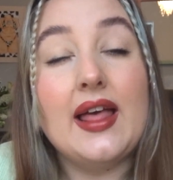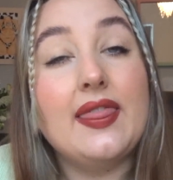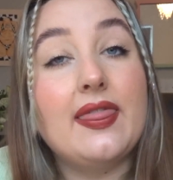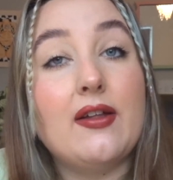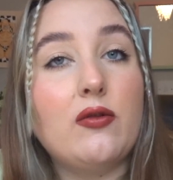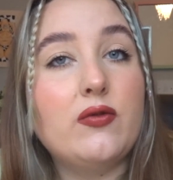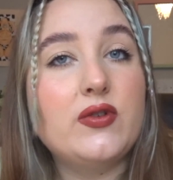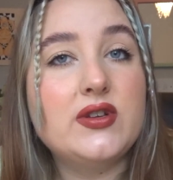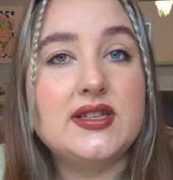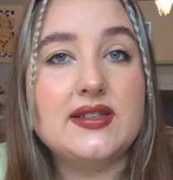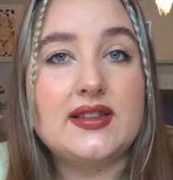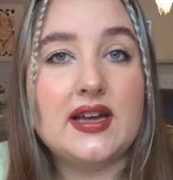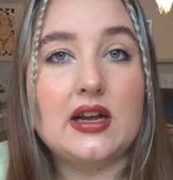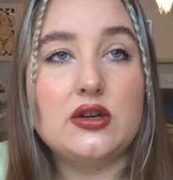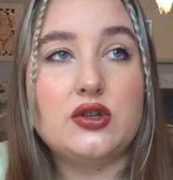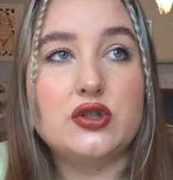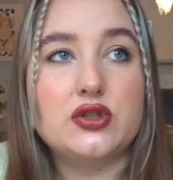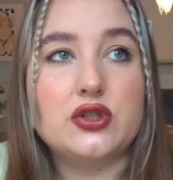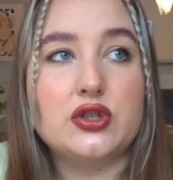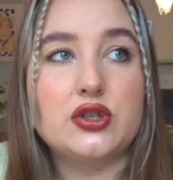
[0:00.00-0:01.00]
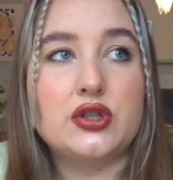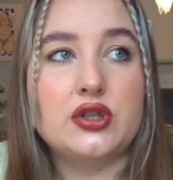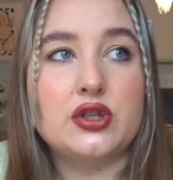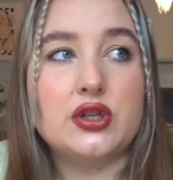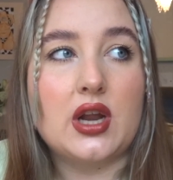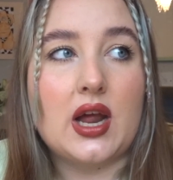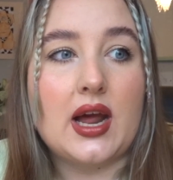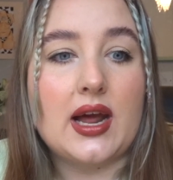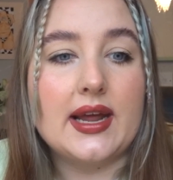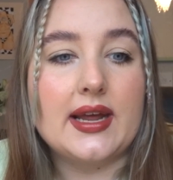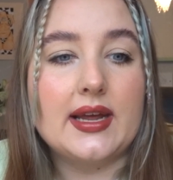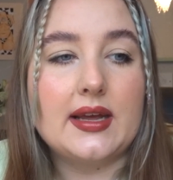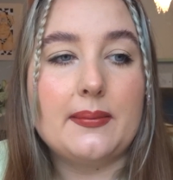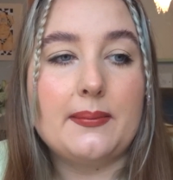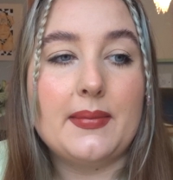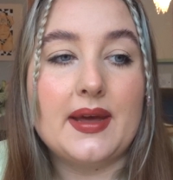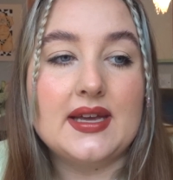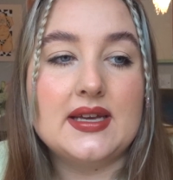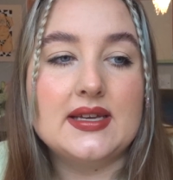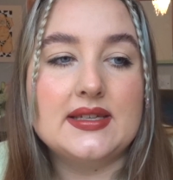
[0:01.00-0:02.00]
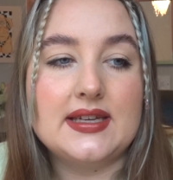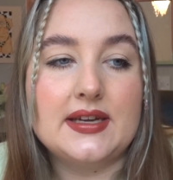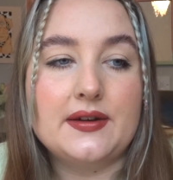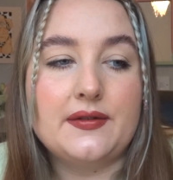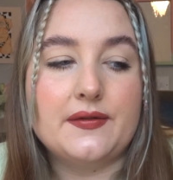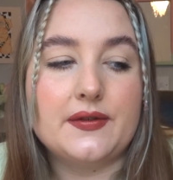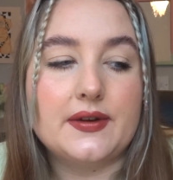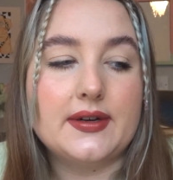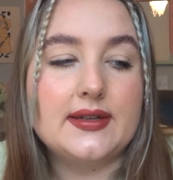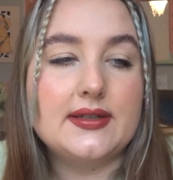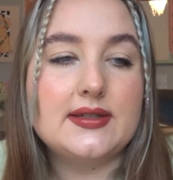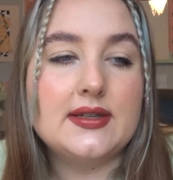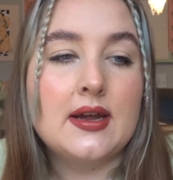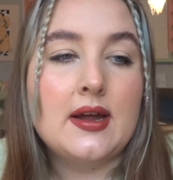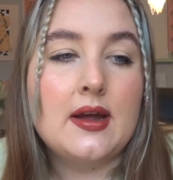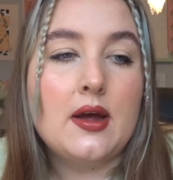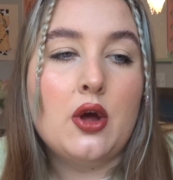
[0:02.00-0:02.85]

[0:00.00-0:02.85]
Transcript: and obviously that doesn't like make a difference,